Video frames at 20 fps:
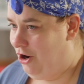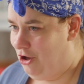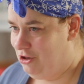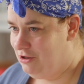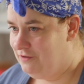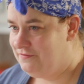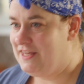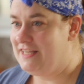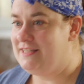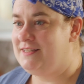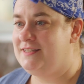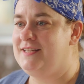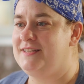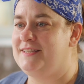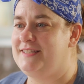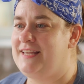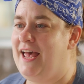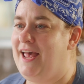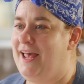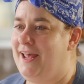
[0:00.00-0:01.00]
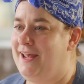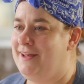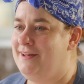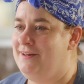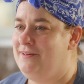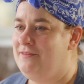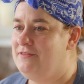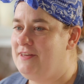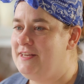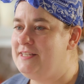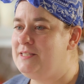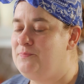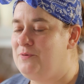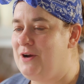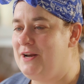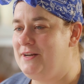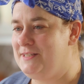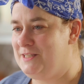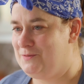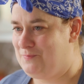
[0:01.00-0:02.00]
All of this to say, this
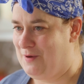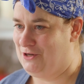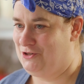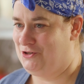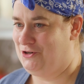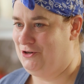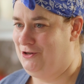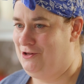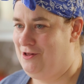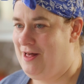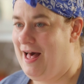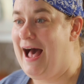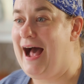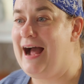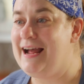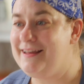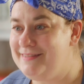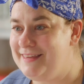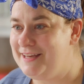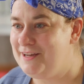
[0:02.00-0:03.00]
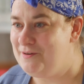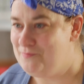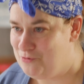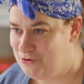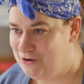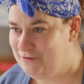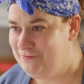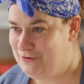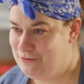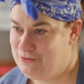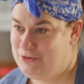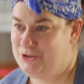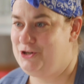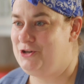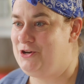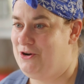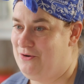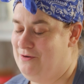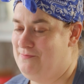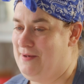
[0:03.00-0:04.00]
bread is special. I think more folks
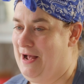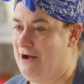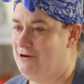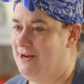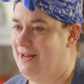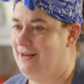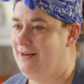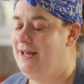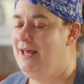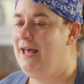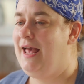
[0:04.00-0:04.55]
should know about it,